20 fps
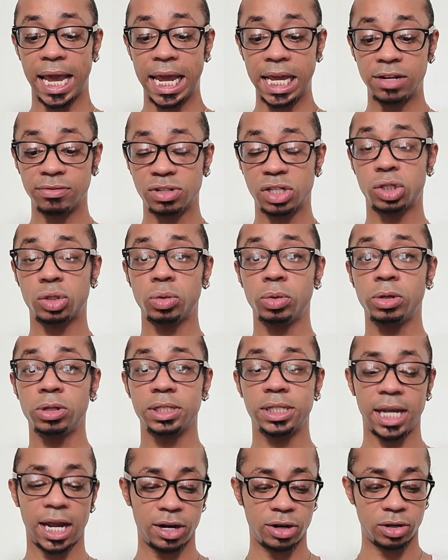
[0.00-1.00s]
eight of
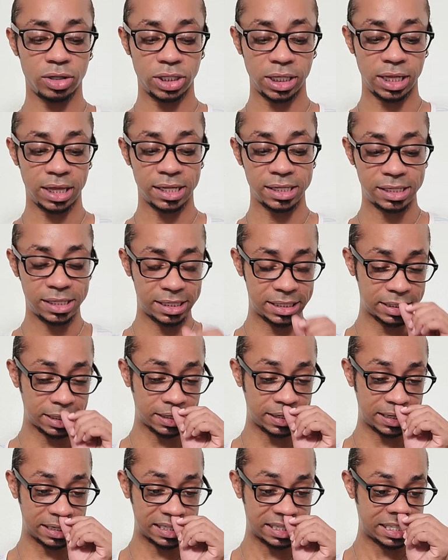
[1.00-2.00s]
swords energy this
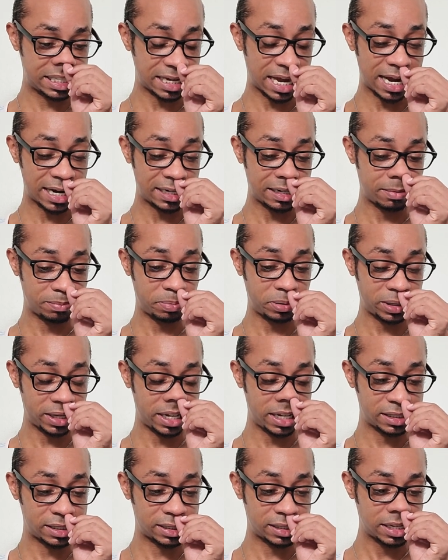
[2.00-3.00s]
stuck and stagnant
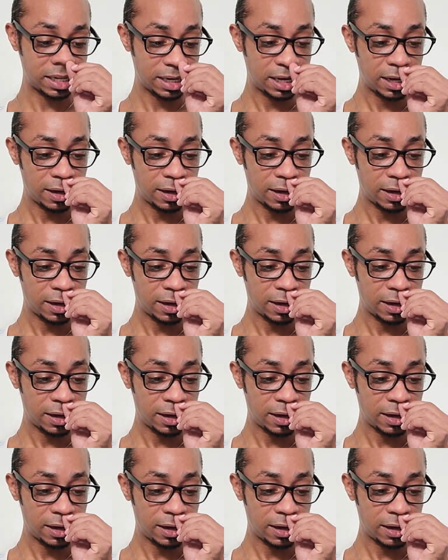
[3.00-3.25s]
place